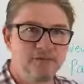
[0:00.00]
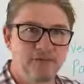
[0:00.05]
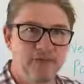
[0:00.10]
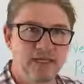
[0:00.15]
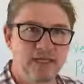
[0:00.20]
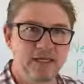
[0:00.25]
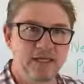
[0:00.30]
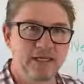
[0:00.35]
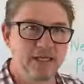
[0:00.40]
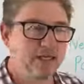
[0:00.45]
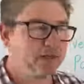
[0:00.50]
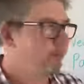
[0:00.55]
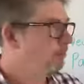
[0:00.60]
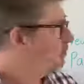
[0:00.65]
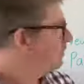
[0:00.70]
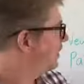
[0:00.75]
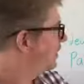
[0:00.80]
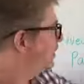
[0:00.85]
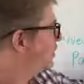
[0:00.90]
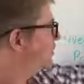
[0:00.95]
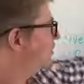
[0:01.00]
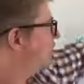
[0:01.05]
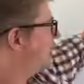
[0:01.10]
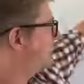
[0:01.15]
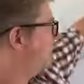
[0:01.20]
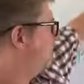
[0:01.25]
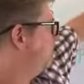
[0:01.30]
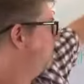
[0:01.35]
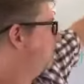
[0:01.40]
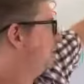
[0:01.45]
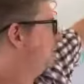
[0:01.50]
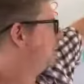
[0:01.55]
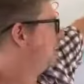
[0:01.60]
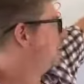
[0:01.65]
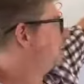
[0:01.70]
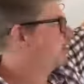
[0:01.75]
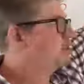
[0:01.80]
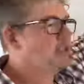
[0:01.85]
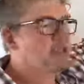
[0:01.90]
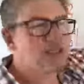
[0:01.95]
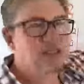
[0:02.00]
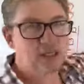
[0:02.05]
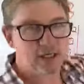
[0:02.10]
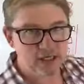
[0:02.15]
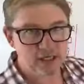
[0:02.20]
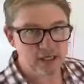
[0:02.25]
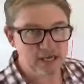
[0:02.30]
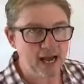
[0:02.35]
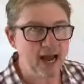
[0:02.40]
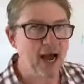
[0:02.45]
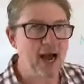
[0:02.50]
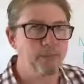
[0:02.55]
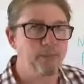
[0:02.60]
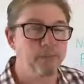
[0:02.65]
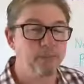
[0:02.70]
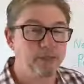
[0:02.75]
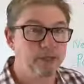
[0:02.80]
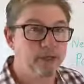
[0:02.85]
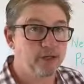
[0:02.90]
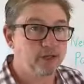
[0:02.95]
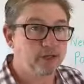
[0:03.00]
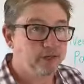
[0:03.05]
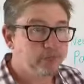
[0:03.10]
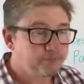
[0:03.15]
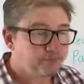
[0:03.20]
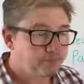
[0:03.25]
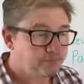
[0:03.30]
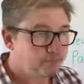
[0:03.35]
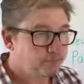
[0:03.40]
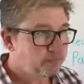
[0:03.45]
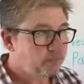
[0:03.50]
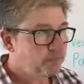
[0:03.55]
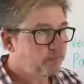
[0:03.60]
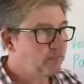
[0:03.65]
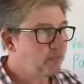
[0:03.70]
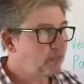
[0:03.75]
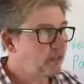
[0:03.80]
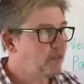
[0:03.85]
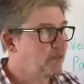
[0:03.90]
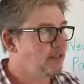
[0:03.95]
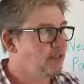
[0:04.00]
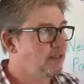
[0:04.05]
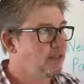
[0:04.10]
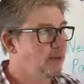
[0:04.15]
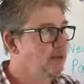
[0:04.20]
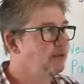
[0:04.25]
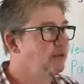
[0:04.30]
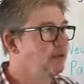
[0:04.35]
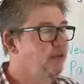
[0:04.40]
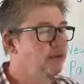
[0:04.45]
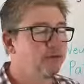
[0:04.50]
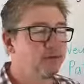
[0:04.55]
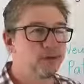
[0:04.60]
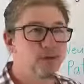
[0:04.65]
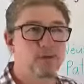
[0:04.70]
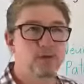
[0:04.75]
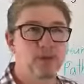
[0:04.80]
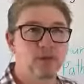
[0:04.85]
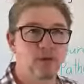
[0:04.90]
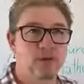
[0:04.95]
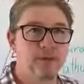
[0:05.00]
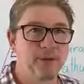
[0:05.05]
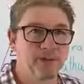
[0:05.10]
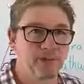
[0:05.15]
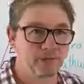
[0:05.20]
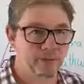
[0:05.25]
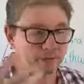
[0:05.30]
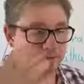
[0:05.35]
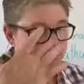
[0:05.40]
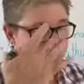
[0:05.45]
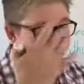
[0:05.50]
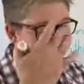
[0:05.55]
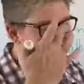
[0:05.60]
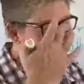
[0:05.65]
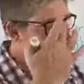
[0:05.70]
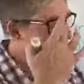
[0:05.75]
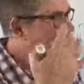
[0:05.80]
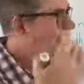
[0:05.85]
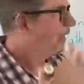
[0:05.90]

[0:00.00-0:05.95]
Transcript: vehicle here. This is let's say it's the Sydney Harbour Bridge, which some of you have heard me talk about this before.